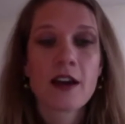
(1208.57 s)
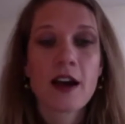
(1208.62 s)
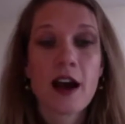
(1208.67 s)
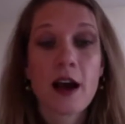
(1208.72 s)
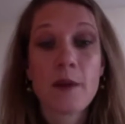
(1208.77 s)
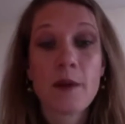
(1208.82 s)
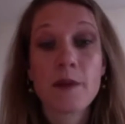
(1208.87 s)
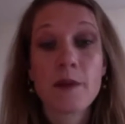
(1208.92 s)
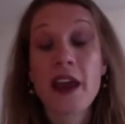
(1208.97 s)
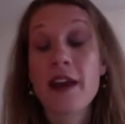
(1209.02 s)

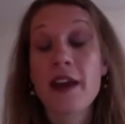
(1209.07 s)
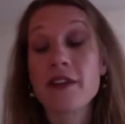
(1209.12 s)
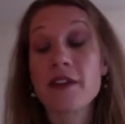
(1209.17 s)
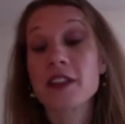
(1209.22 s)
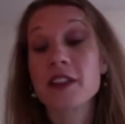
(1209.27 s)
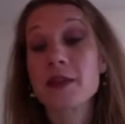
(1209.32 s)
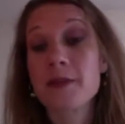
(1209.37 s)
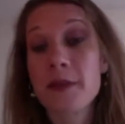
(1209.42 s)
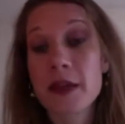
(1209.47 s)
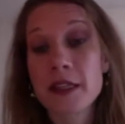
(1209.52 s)
They have
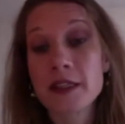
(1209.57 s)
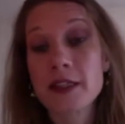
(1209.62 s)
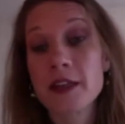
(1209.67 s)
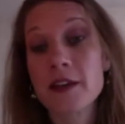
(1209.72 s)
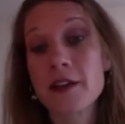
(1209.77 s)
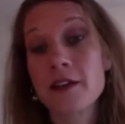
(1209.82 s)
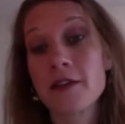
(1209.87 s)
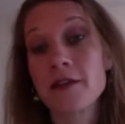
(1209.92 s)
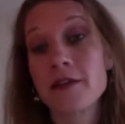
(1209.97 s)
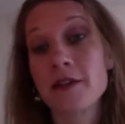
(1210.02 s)

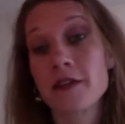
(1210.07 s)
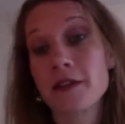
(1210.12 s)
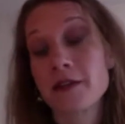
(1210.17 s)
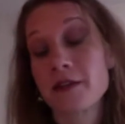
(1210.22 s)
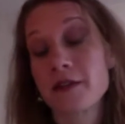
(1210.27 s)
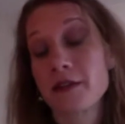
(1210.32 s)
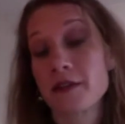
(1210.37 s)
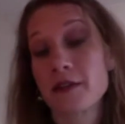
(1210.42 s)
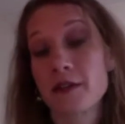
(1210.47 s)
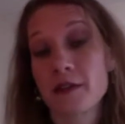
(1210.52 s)
expensive
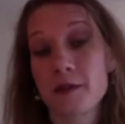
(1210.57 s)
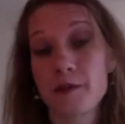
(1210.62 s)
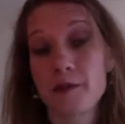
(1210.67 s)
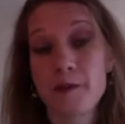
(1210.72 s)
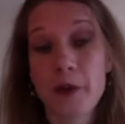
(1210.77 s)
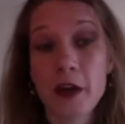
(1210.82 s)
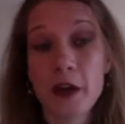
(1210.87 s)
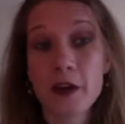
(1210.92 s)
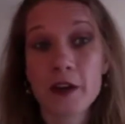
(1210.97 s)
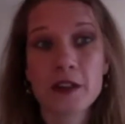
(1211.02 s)

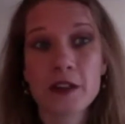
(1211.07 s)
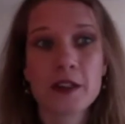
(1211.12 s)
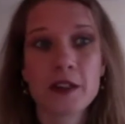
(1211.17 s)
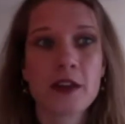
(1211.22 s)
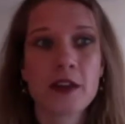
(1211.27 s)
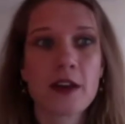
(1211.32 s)
bills.